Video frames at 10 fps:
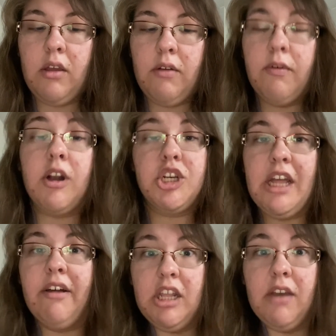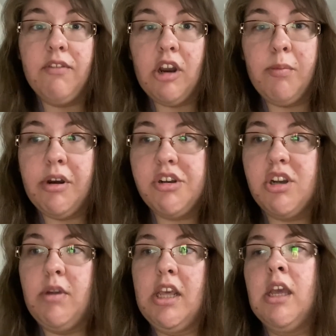functionality of their upper
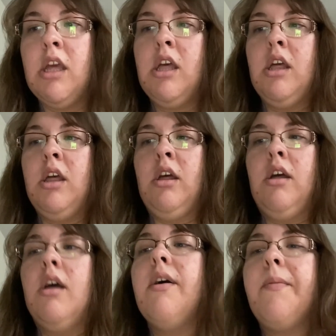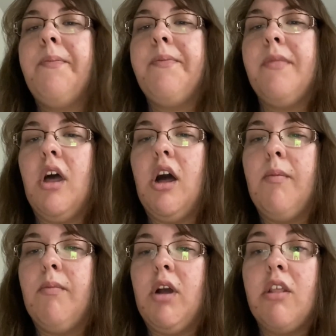extremity.
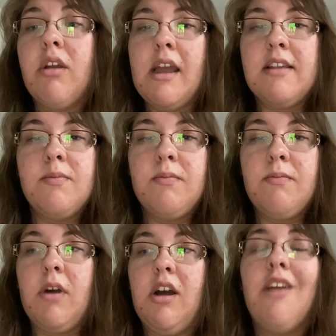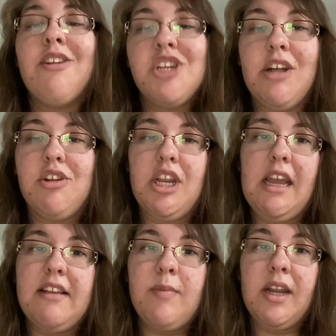Another challenging
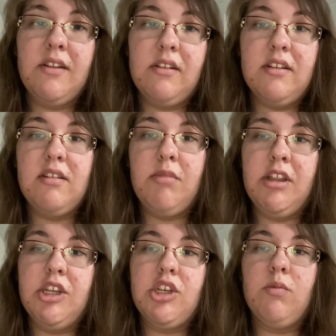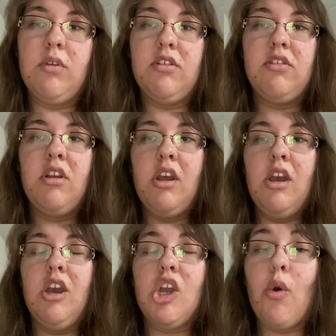aspect of this simulation was
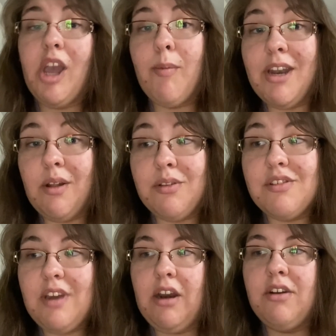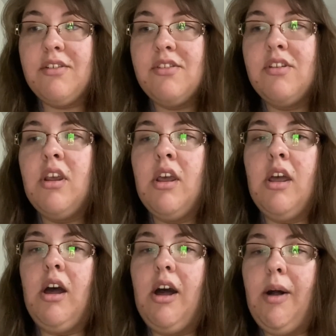going up and down stairs.
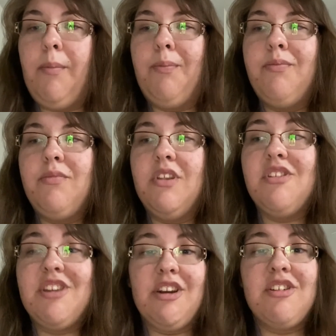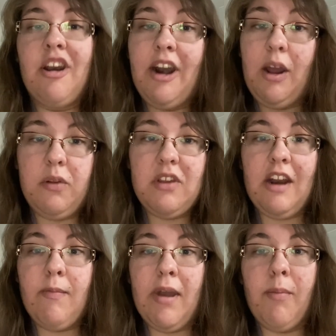The stairs that are outside
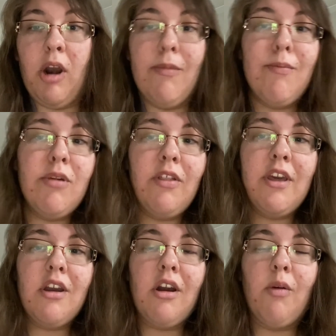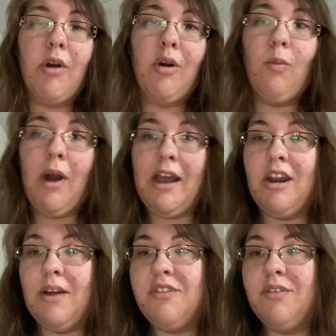of my apartment building weren't wide
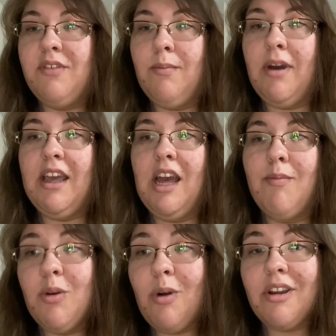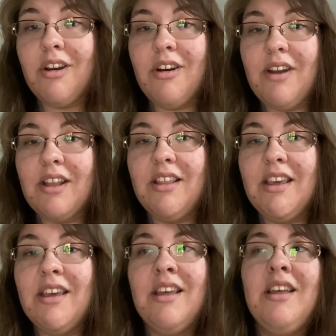enough to fit my Hemi walker
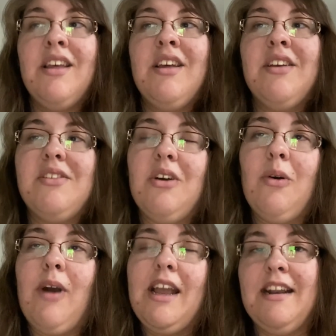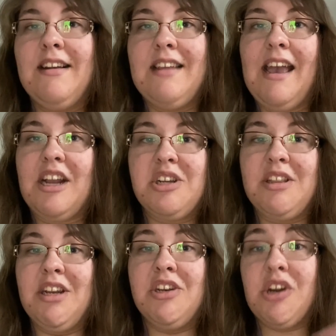correctly, so I needed to
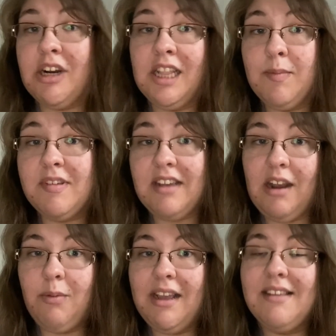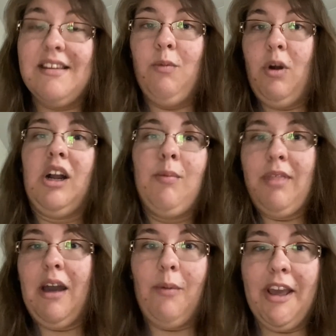actually turn them sideways and walk up
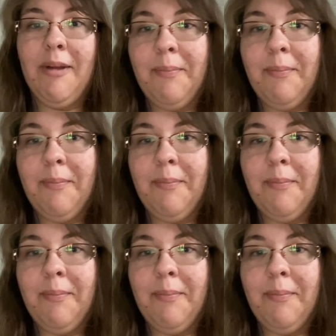that way.